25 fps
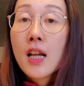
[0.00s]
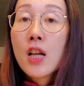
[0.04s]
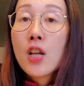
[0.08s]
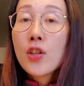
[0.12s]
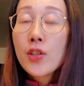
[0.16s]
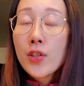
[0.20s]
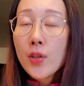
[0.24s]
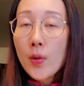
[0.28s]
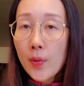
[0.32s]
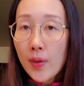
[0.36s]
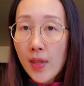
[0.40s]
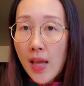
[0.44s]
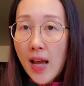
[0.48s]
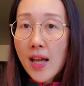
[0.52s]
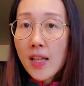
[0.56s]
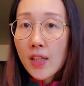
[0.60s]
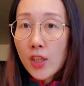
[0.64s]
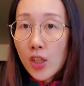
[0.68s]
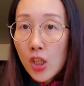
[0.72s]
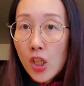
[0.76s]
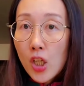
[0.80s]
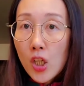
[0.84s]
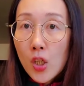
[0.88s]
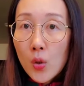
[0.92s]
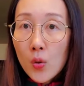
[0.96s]
So that
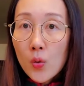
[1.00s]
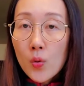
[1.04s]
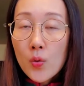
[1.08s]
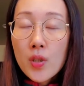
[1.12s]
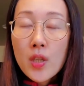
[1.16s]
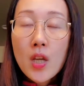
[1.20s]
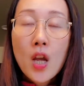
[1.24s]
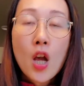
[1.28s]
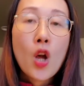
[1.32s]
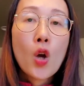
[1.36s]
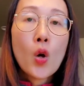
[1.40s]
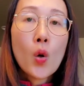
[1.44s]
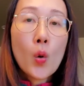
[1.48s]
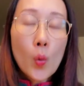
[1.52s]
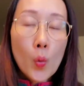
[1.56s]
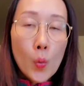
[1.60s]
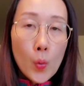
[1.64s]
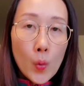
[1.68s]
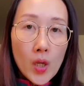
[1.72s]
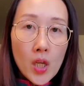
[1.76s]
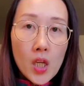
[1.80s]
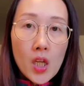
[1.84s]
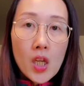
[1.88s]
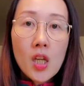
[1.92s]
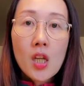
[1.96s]
news,
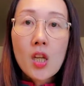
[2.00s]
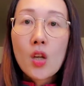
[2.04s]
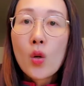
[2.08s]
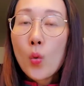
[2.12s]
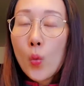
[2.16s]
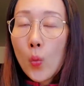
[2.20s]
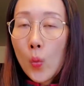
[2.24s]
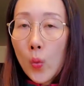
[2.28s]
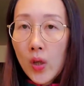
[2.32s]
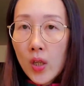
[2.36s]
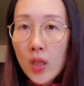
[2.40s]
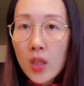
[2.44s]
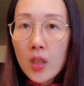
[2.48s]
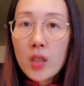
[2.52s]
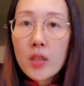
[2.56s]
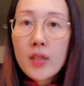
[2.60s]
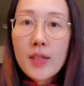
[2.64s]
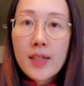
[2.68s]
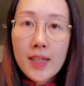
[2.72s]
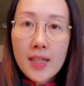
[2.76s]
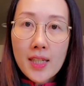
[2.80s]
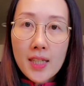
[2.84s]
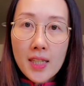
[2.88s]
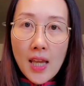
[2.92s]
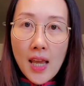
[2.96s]
we will
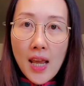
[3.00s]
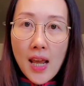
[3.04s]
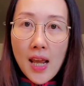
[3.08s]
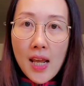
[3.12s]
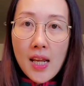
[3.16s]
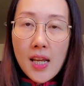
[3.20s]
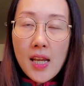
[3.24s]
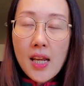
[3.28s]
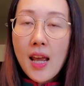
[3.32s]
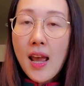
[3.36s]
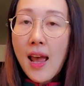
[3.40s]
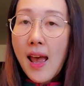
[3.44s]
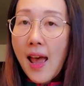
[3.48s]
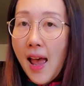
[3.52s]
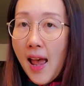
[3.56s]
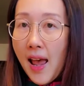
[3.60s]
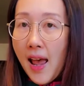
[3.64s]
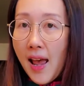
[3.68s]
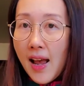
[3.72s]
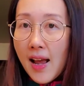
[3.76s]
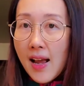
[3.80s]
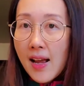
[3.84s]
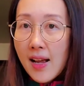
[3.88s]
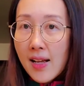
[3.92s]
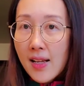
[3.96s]
say
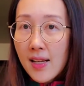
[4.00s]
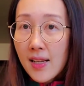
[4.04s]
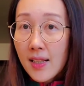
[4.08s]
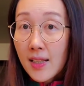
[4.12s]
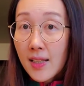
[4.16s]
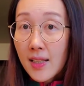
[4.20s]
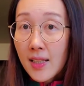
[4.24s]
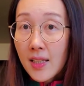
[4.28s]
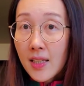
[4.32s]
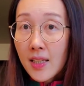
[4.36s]
as